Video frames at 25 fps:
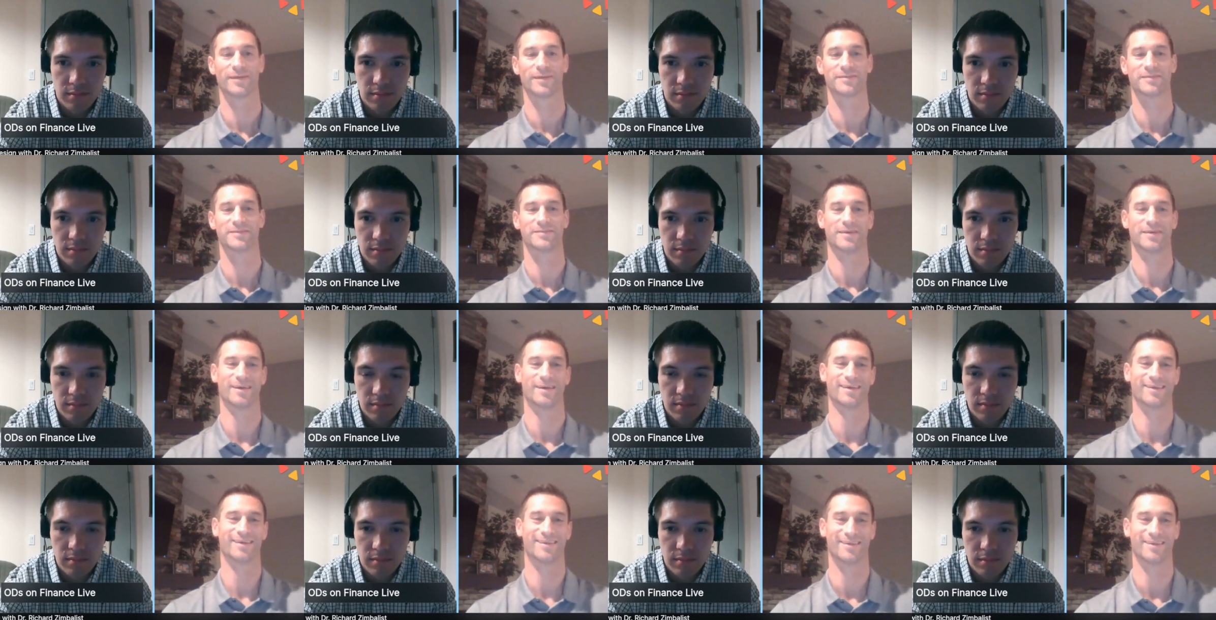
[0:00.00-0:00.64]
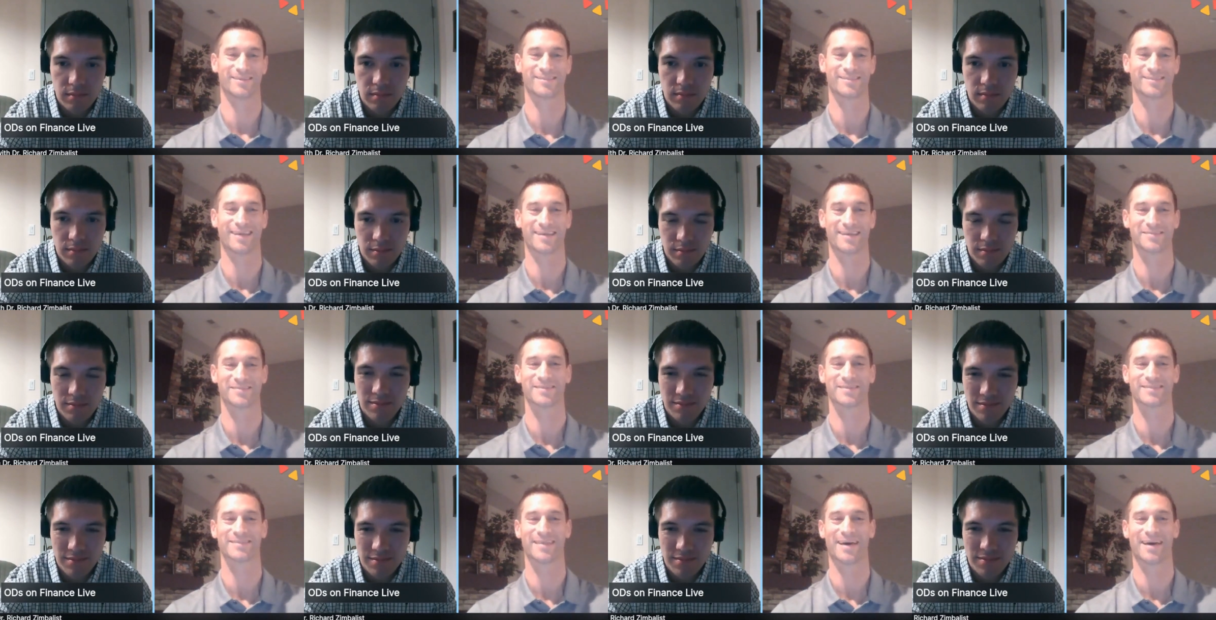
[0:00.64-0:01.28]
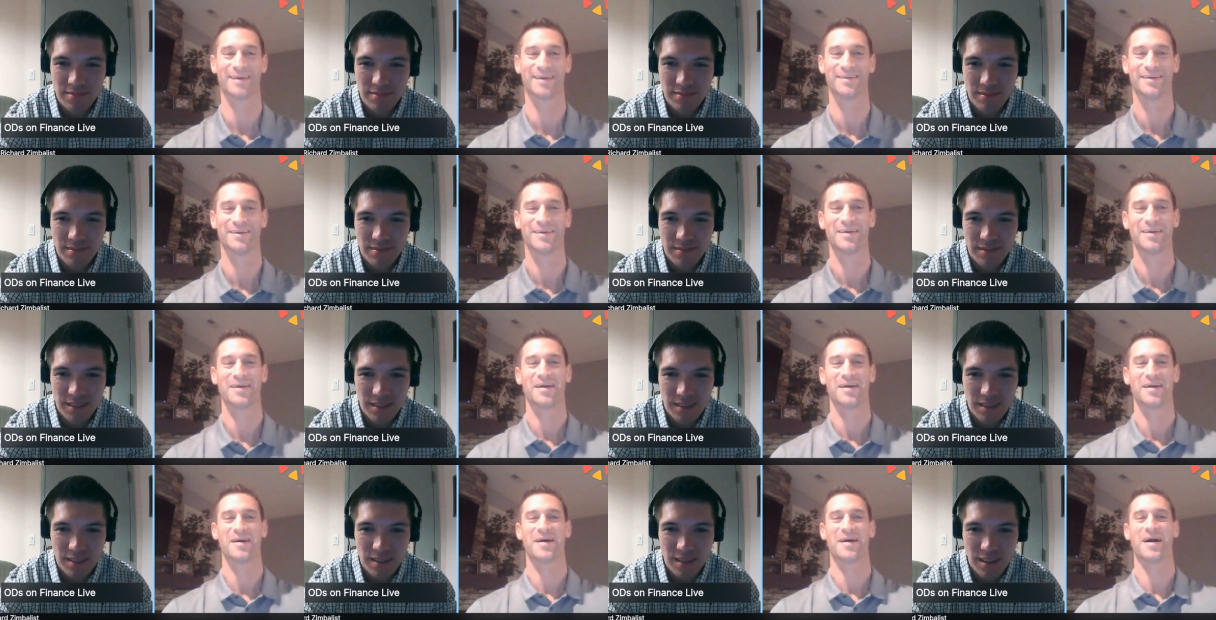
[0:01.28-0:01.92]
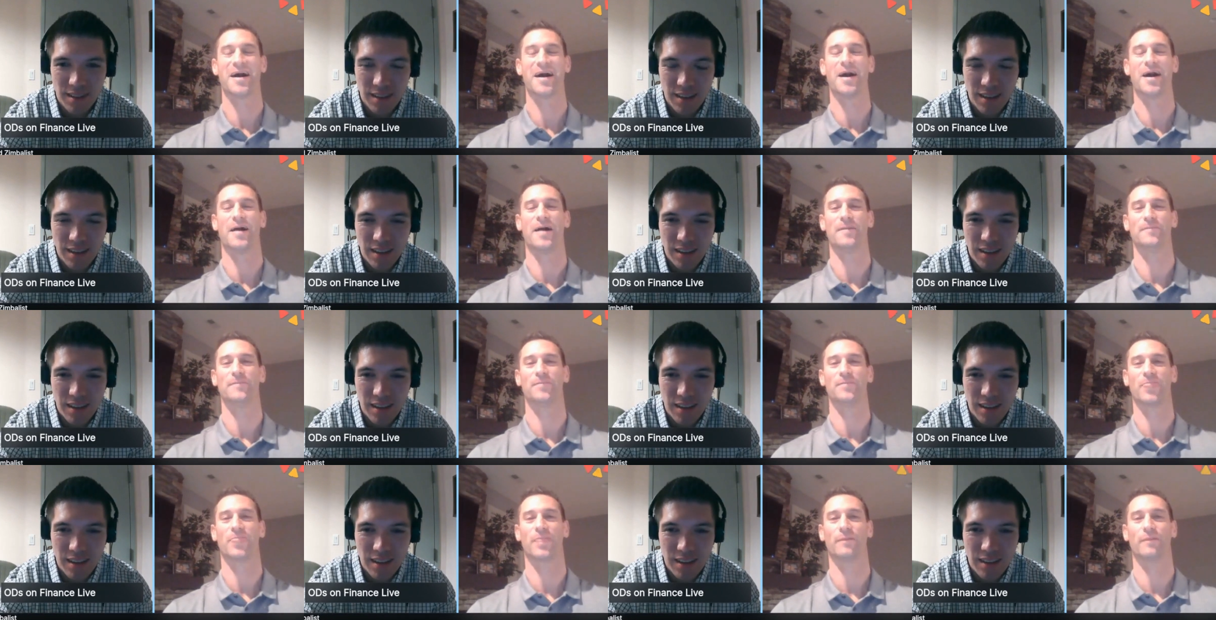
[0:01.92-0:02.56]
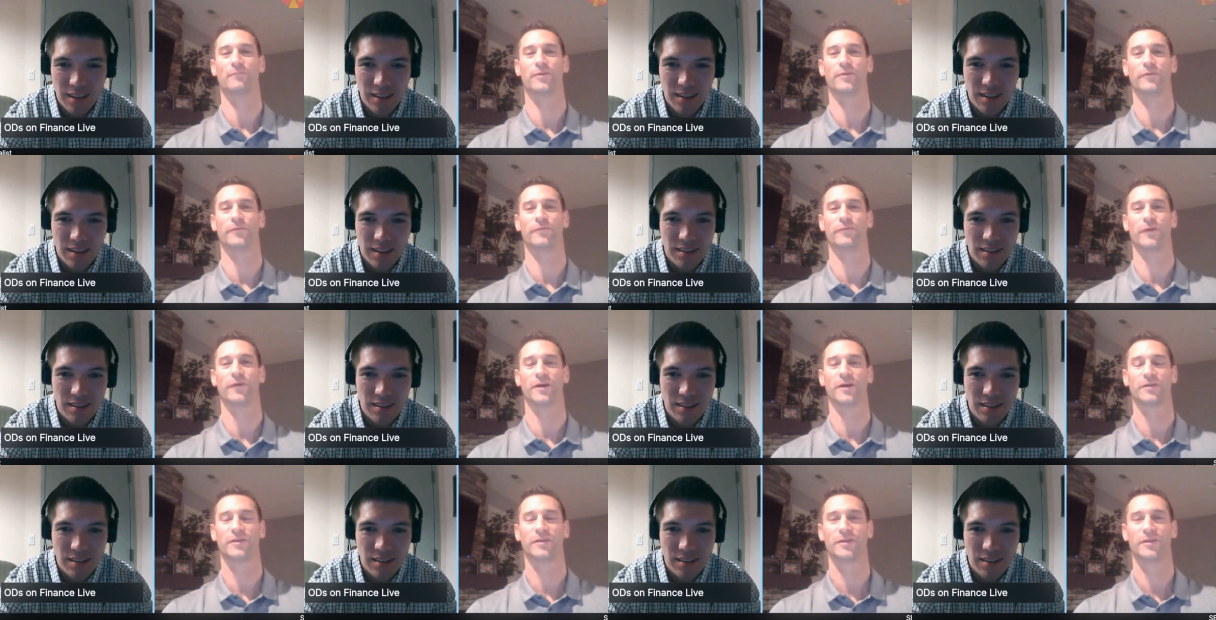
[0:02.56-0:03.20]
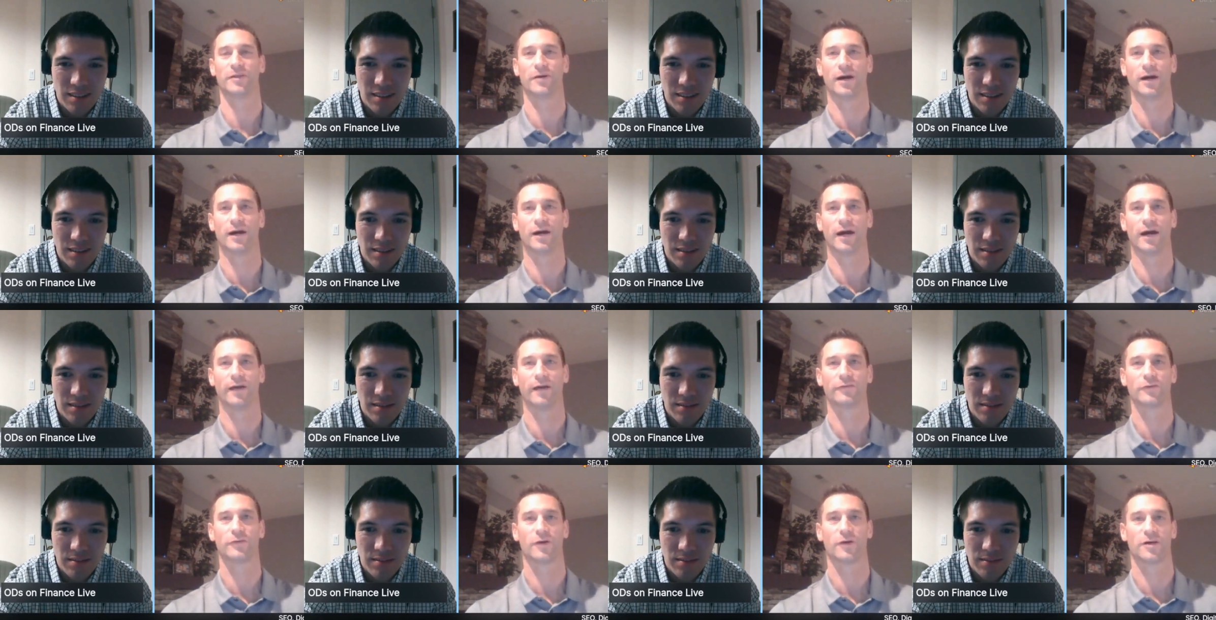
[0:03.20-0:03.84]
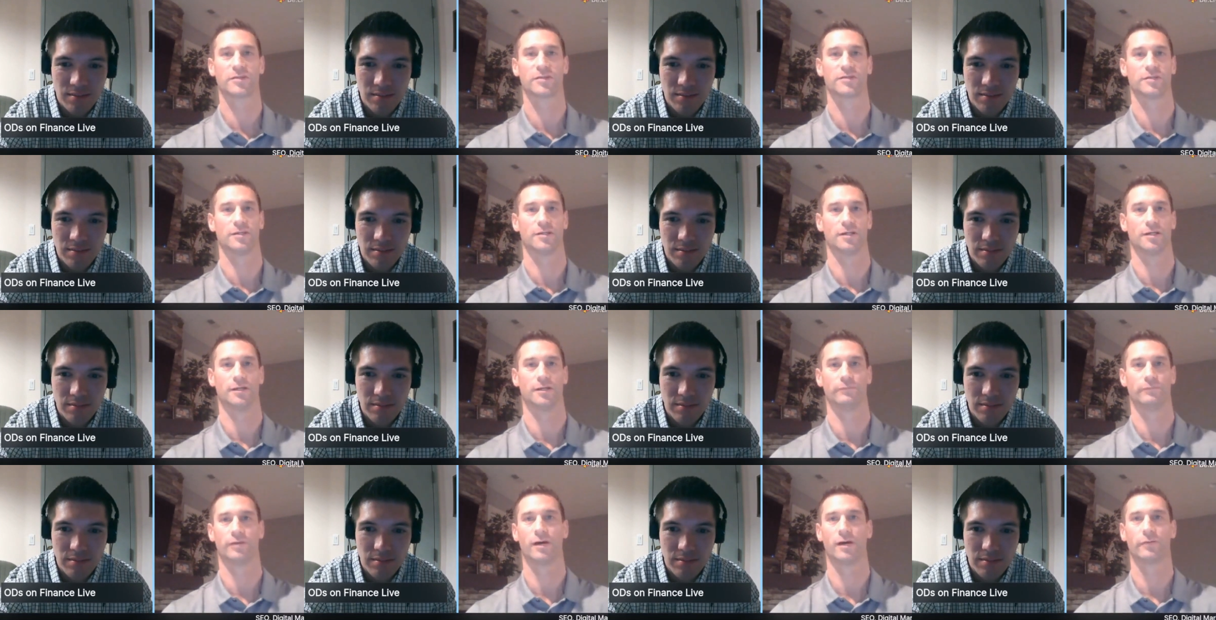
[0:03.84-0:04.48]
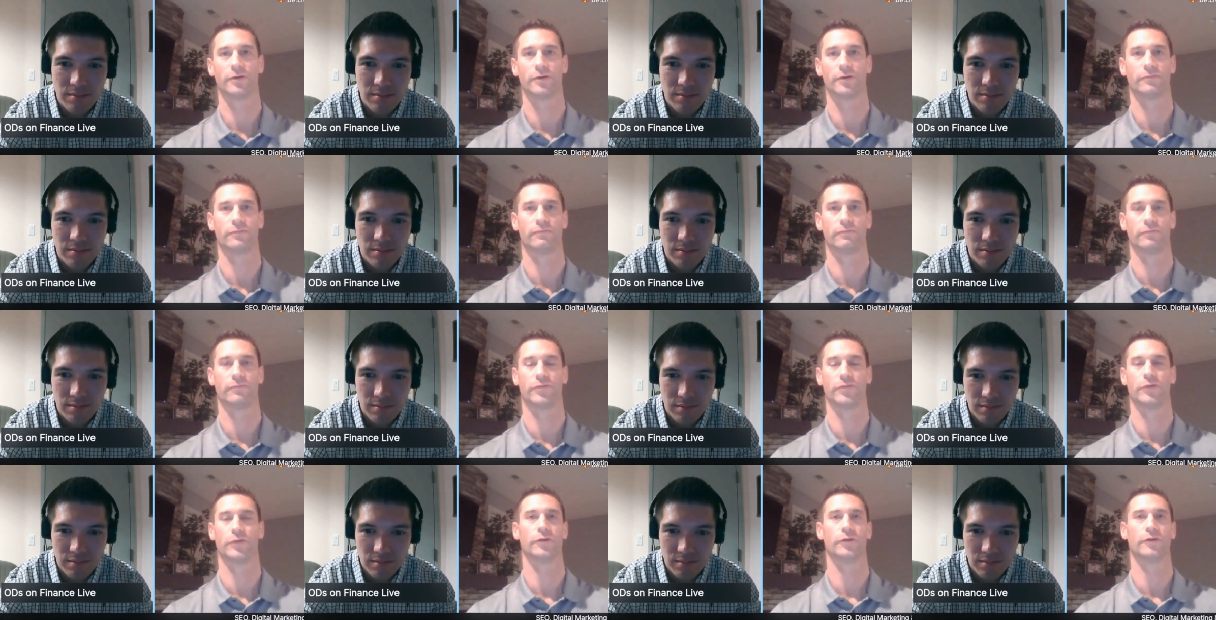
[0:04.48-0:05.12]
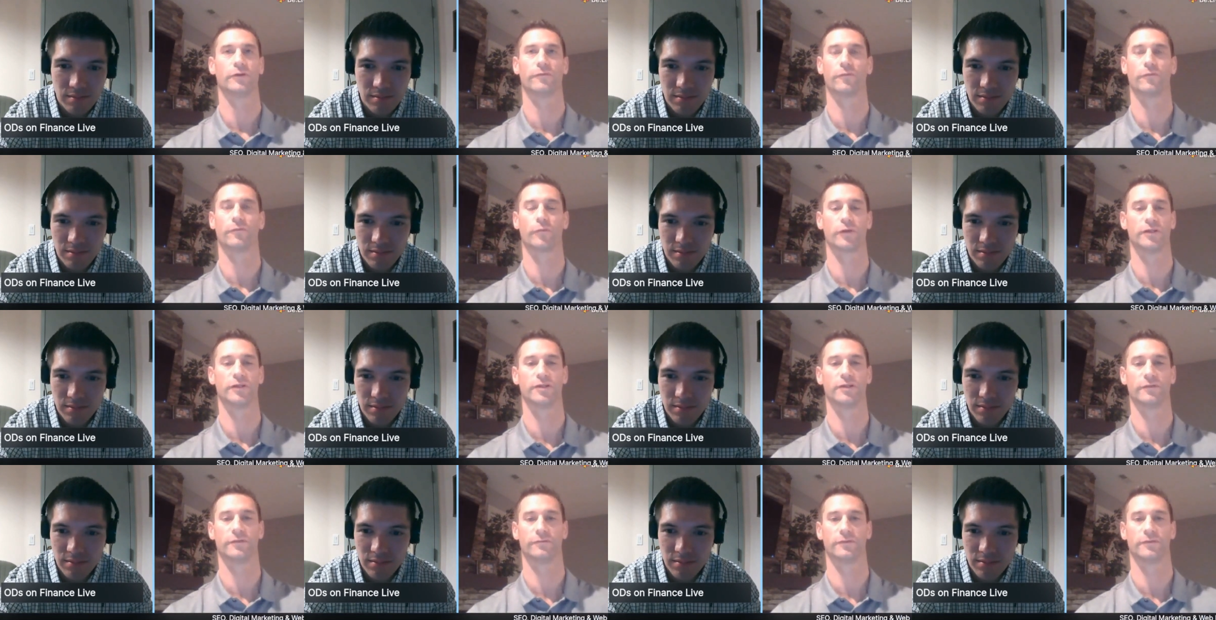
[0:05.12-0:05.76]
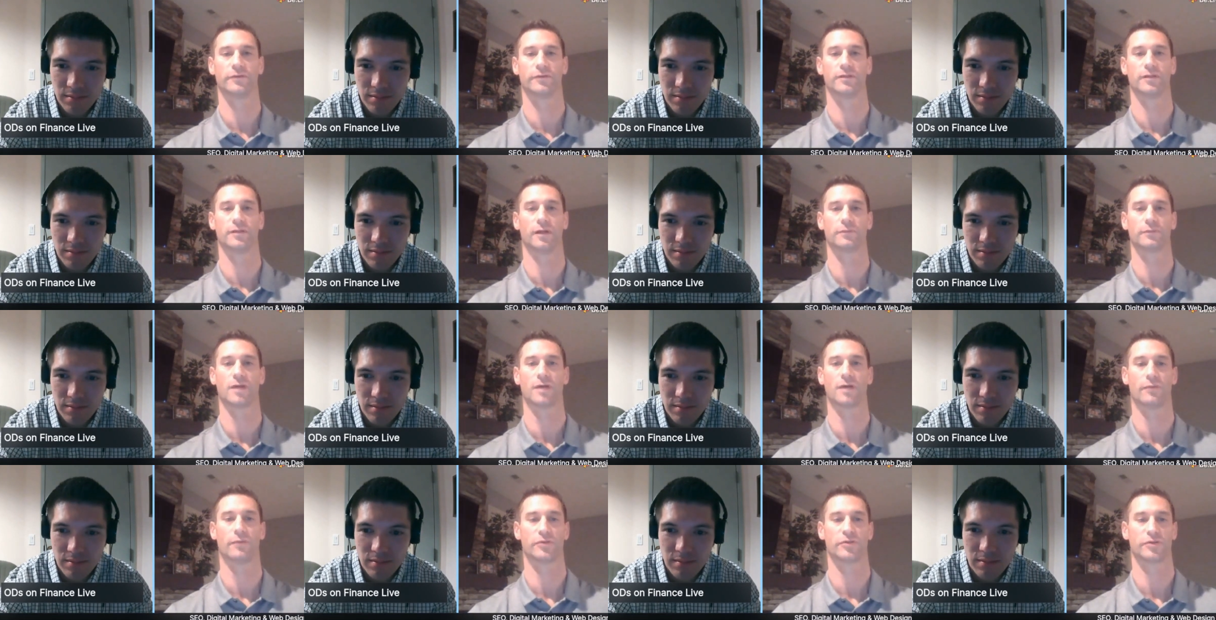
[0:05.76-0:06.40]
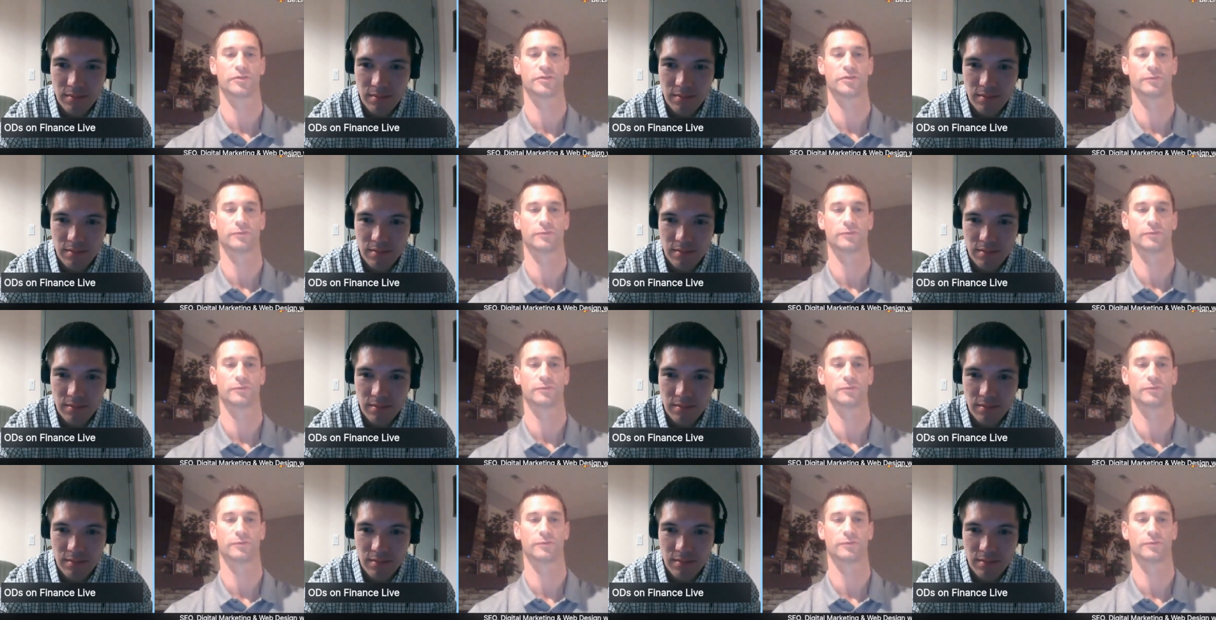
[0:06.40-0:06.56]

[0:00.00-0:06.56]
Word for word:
Speaker 1: That it's not mm-hmm. just mm-hmm. that. Um, but frankly, you know, I, I've talked to probably 30 or 40 different optometrists